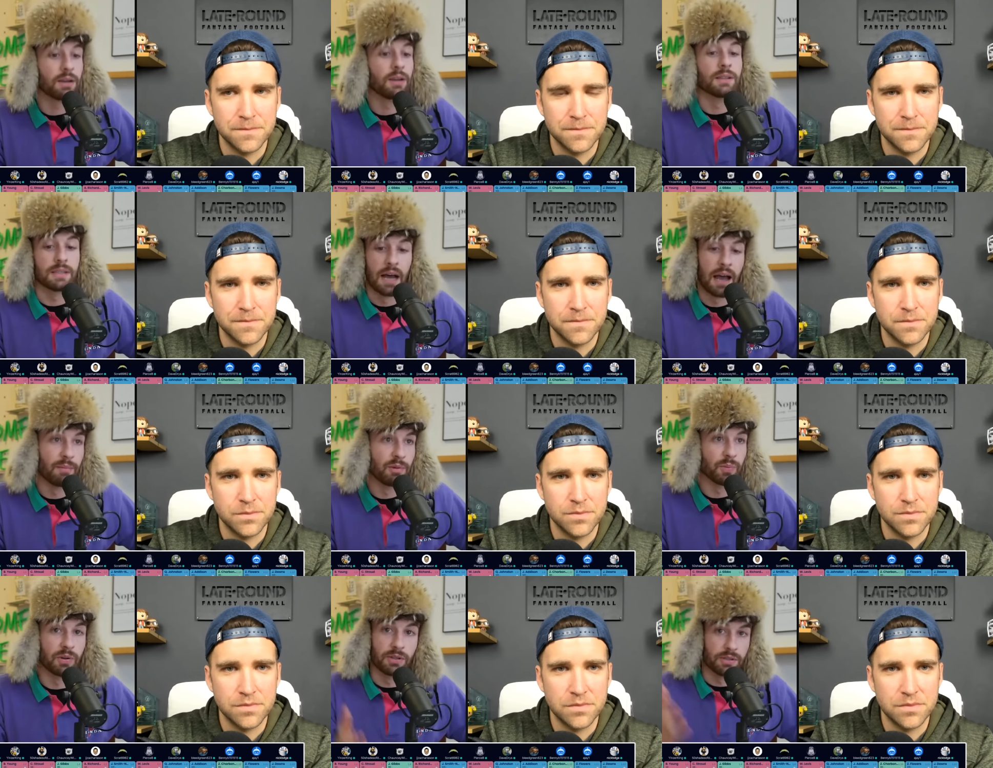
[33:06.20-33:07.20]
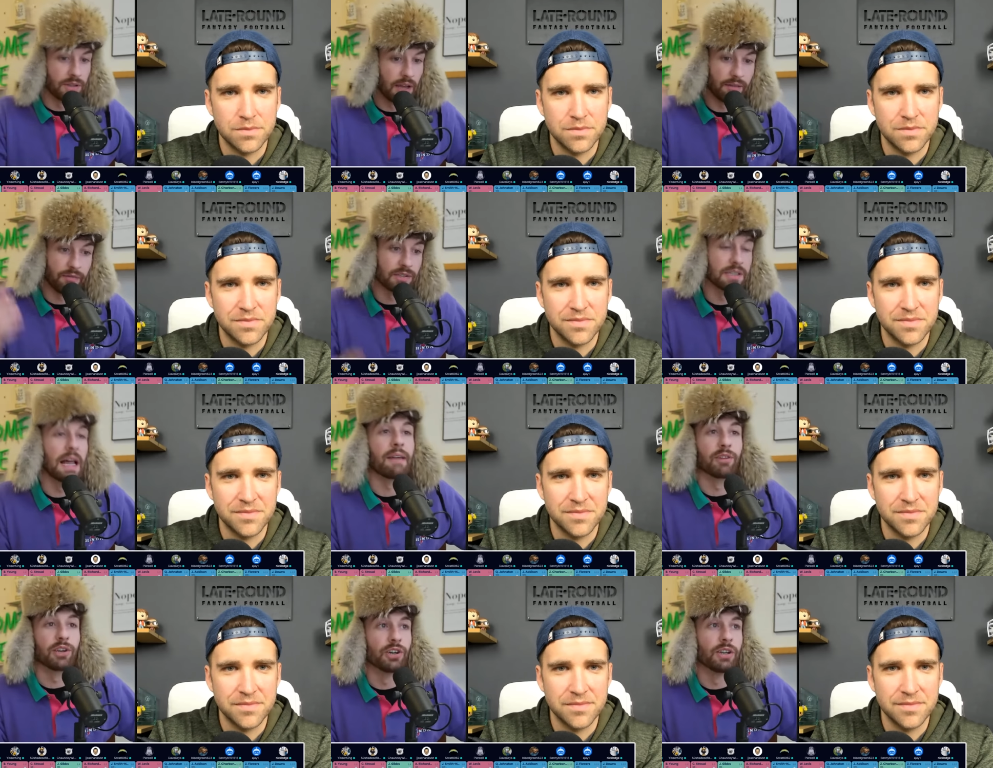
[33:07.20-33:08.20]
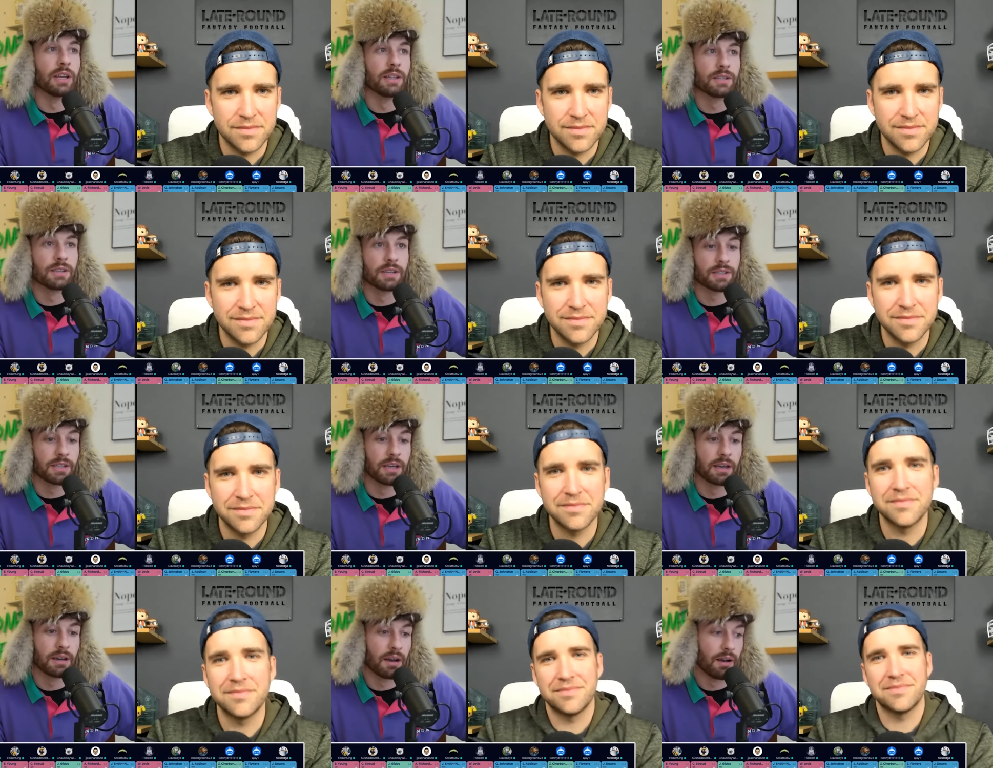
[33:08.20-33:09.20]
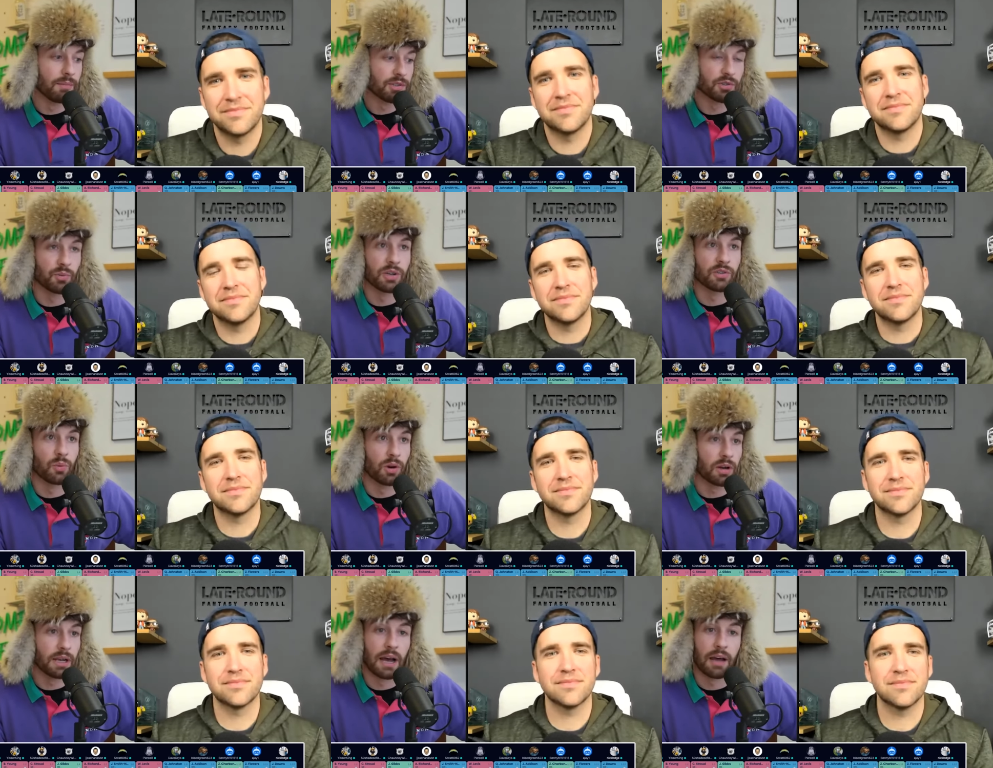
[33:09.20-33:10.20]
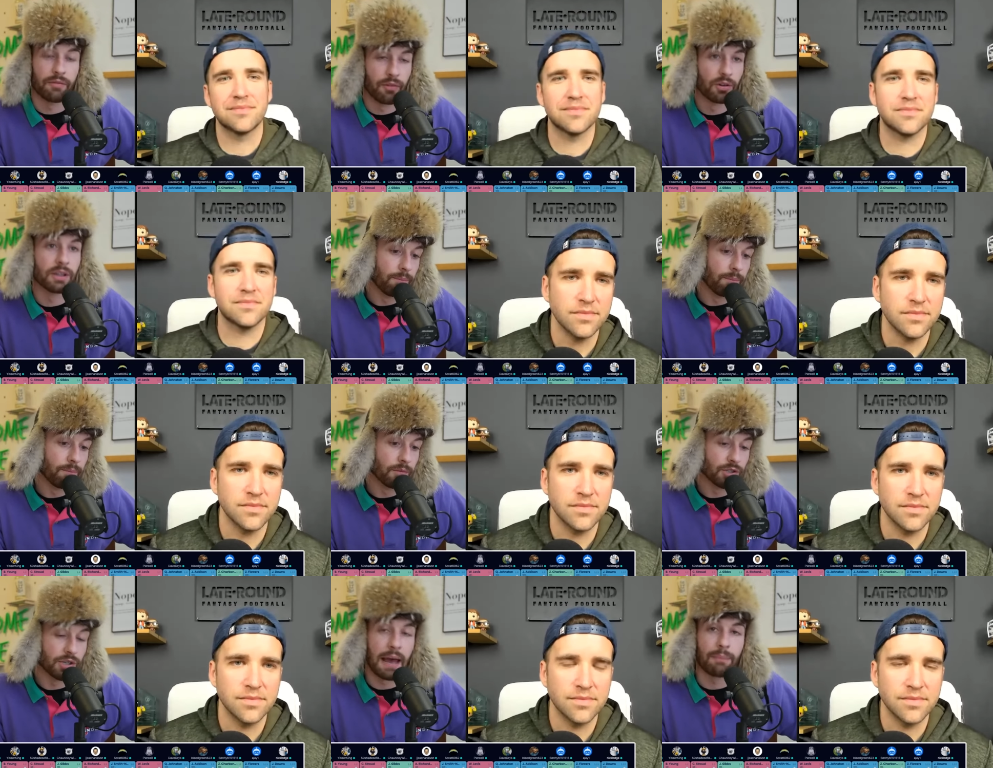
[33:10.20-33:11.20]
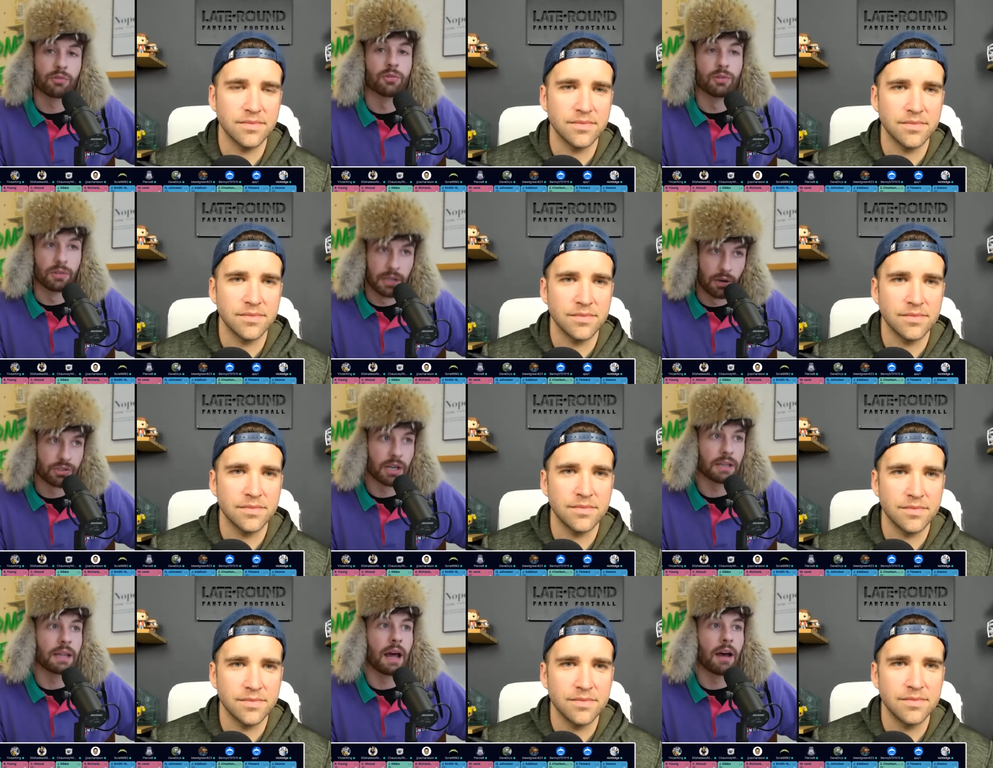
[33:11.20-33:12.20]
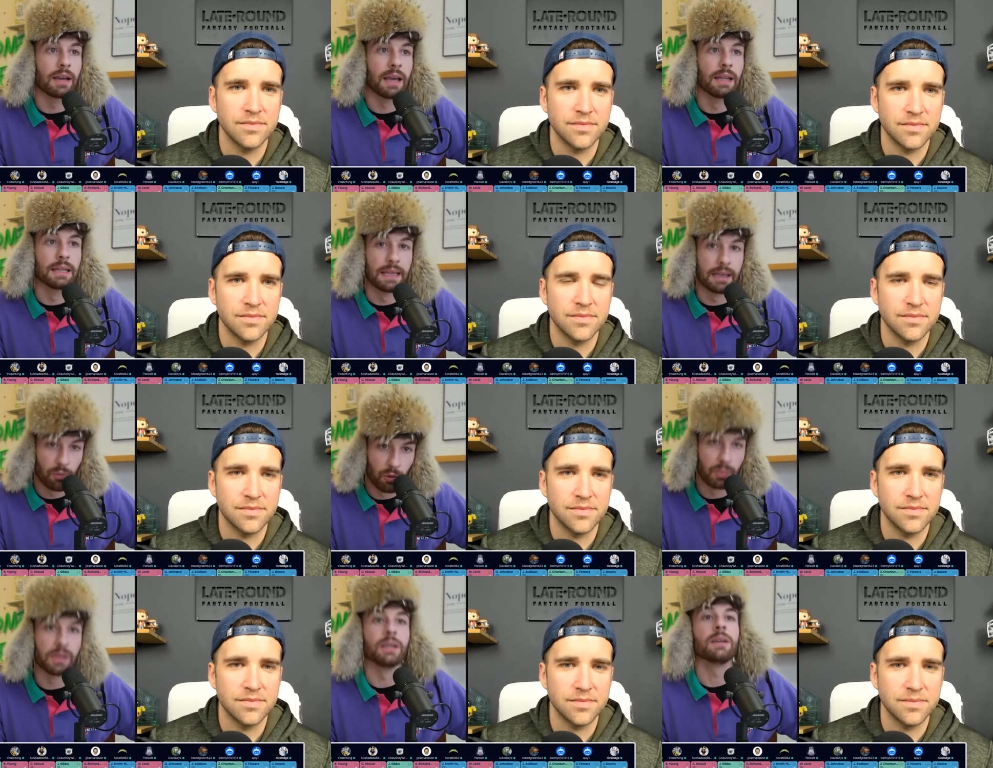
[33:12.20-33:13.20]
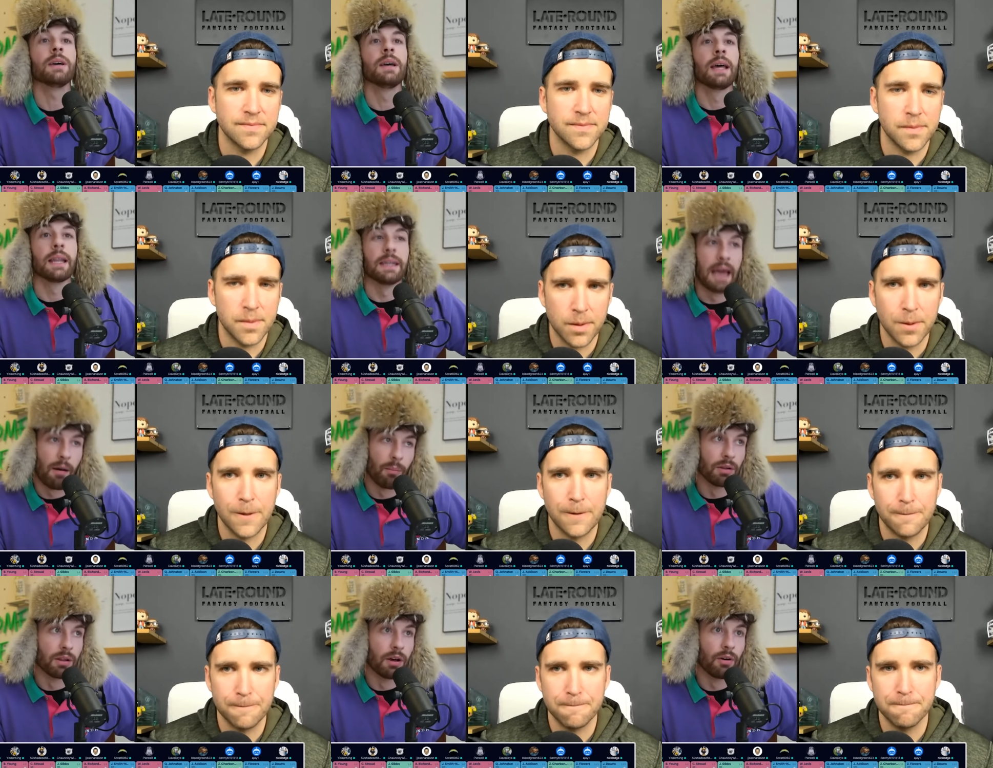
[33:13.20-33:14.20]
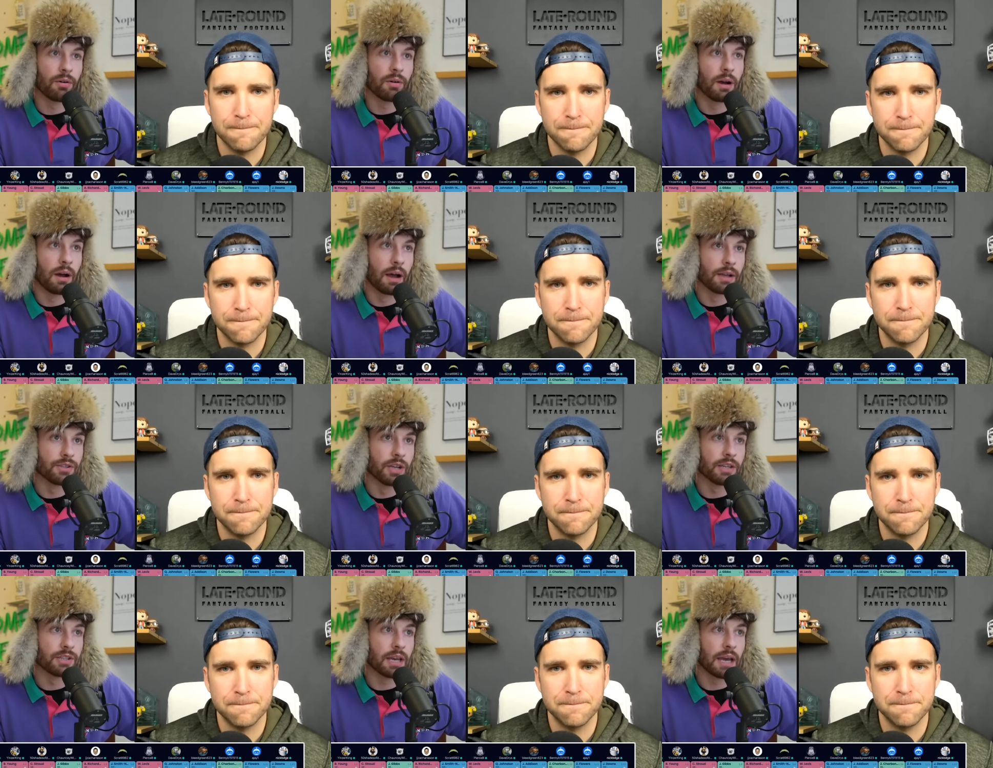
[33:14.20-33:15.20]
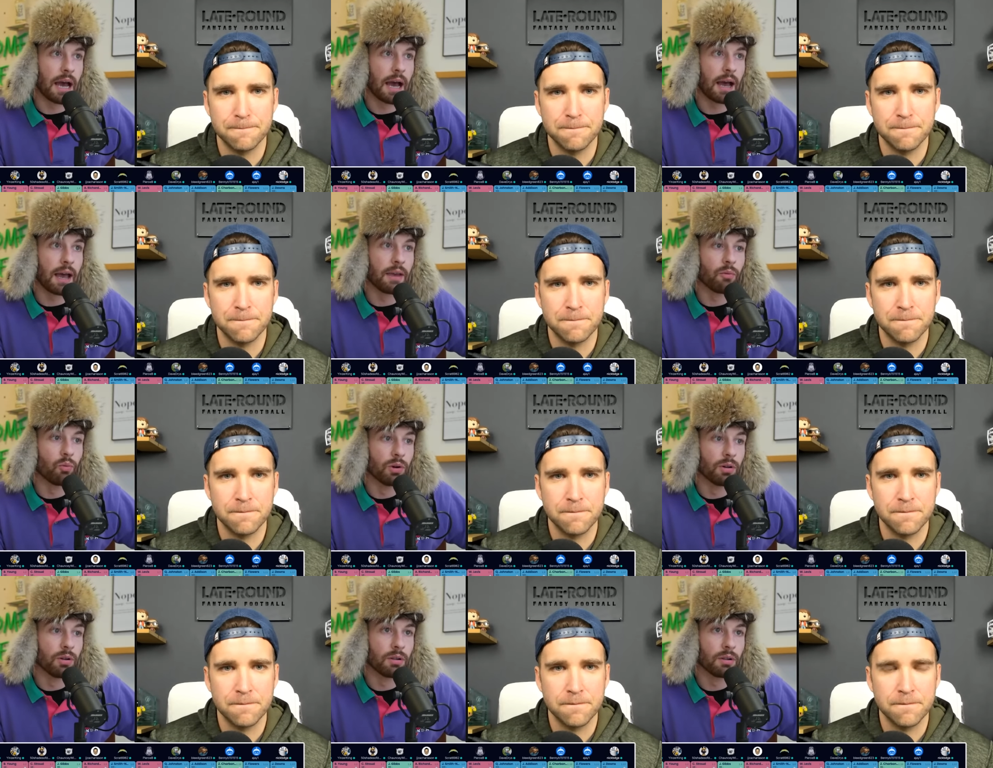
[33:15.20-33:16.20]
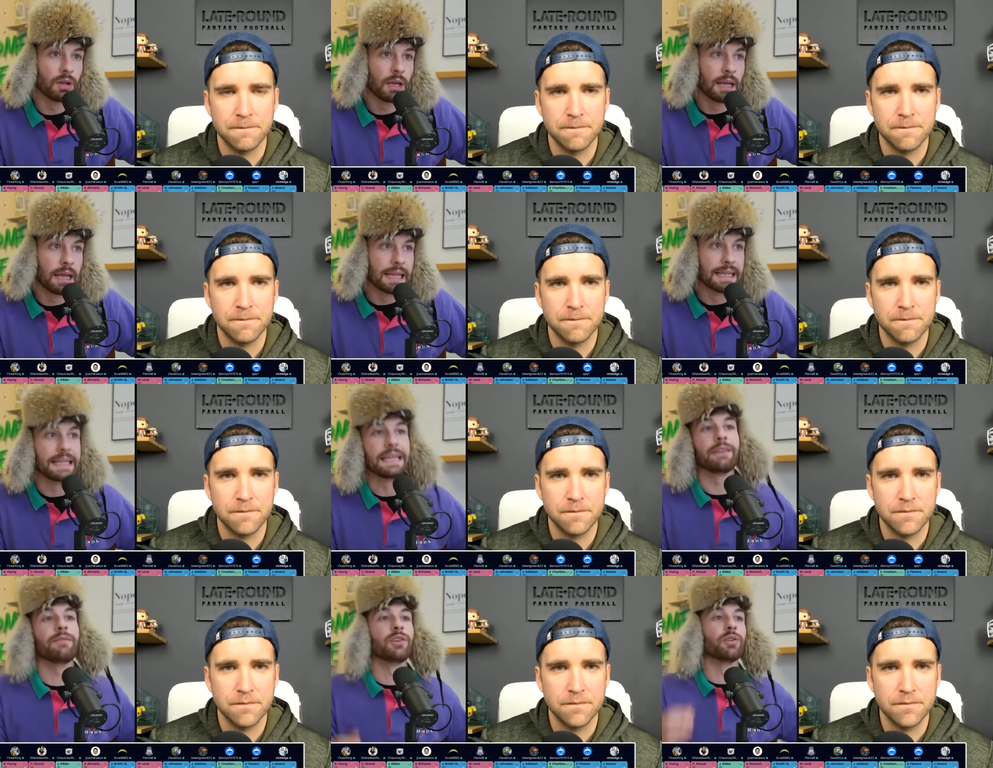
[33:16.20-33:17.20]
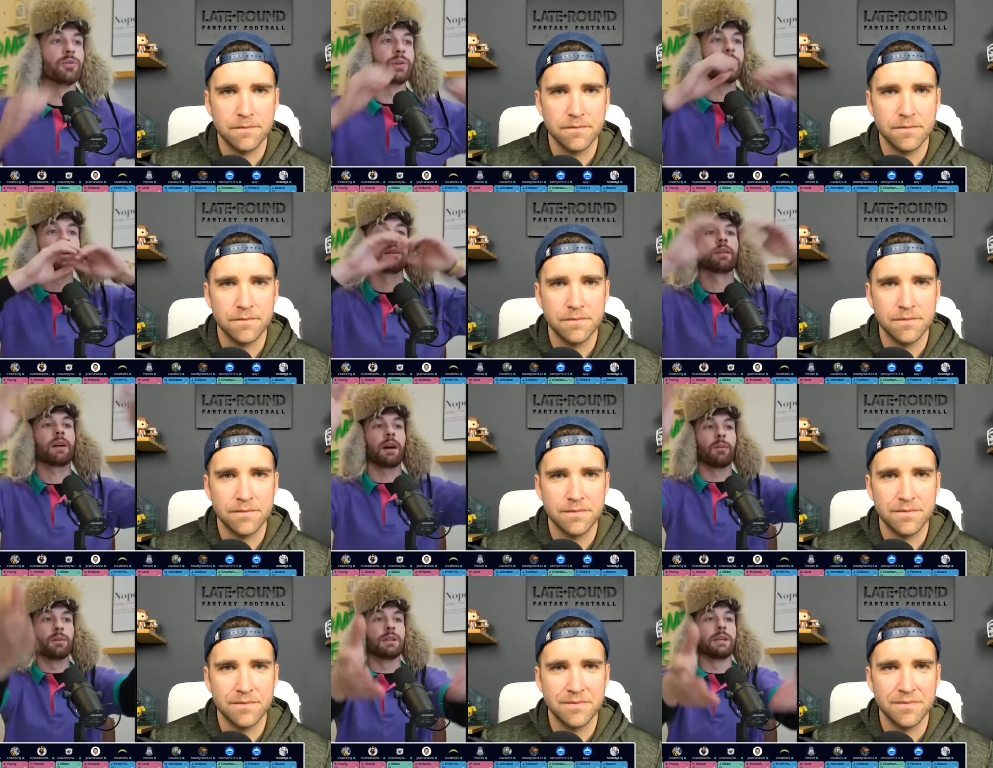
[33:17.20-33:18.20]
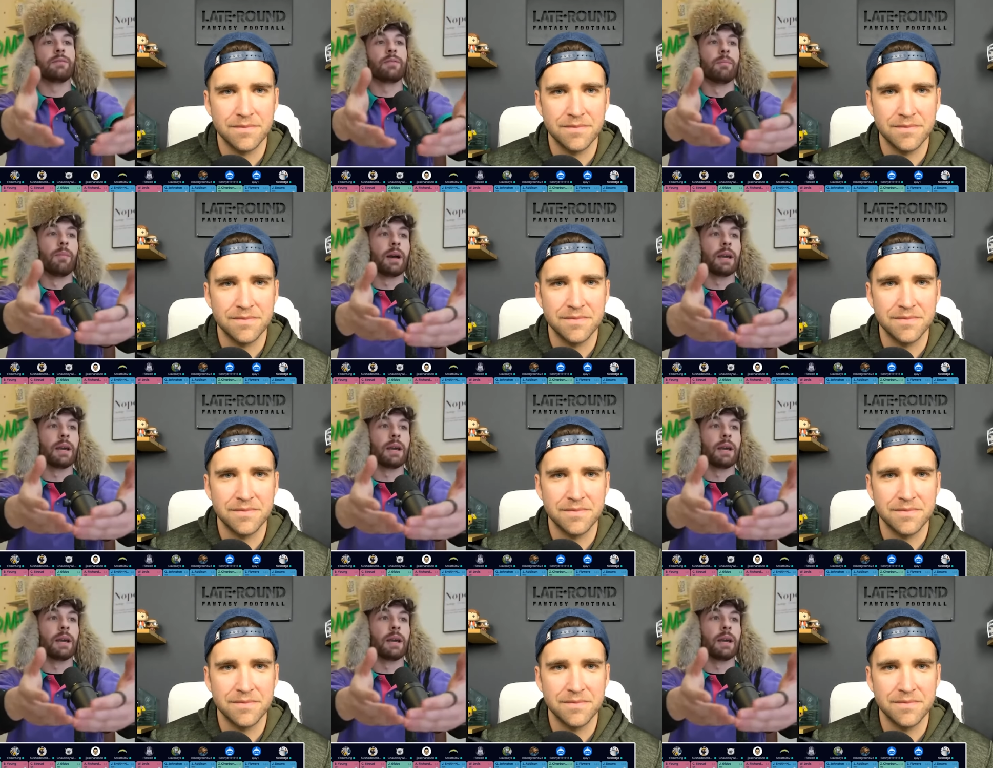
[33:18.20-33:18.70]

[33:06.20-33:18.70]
Speaker 1: time. He's put his life, his livelihood into this thing. Um, this is what he's working on fully. You should absolutely go check that out. Again, link will be down below. Uh, JJ, I will leave you here. I will leave the mic